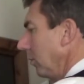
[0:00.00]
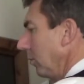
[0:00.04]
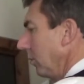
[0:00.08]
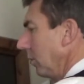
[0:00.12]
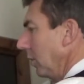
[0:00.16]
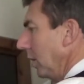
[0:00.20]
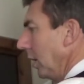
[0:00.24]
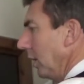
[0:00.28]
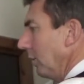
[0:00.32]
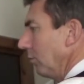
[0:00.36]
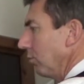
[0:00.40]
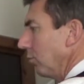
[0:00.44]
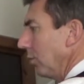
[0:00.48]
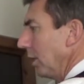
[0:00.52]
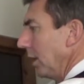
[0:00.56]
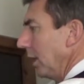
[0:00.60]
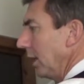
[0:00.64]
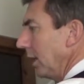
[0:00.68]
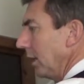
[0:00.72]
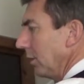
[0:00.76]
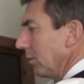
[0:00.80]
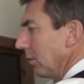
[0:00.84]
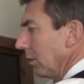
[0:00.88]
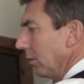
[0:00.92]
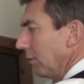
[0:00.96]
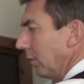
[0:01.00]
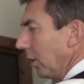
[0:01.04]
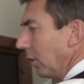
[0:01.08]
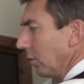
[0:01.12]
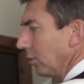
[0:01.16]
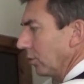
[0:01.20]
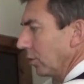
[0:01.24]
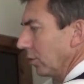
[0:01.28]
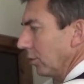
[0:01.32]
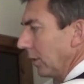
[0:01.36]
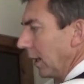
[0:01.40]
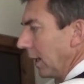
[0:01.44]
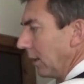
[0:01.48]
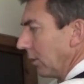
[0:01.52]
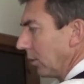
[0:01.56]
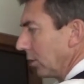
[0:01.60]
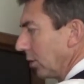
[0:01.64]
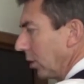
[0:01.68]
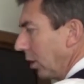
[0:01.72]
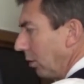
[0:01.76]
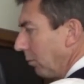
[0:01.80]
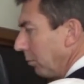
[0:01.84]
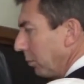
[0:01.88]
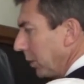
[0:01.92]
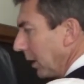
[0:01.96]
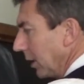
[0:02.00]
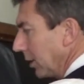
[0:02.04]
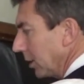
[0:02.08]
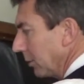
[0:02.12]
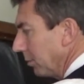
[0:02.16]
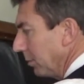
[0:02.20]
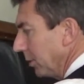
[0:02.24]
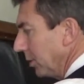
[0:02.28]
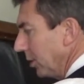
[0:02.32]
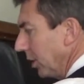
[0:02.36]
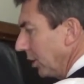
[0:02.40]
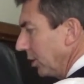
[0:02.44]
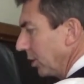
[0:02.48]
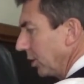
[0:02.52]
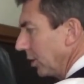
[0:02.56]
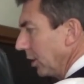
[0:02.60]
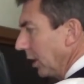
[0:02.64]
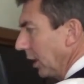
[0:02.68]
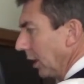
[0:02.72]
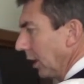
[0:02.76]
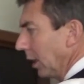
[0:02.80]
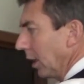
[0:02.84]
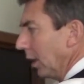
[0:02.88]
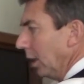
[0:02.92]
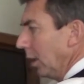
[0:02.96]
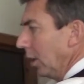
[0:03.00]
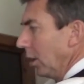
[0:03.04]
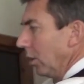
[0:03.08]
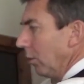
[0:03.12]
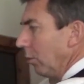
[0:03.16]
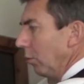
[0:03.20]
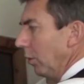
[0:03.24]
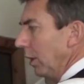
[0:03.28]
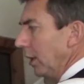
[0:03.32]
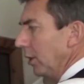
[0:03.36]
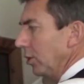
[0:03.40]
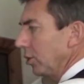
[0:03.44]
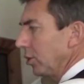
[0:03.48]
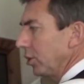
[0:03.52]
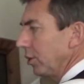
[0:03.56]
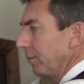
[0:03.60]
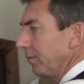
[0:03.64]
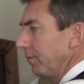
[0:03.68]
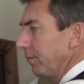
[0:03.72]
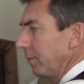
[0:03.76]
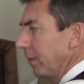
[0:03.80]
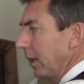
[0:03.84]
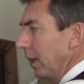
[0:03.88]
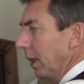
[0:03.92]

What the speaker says: it really revolves around complex positioning, which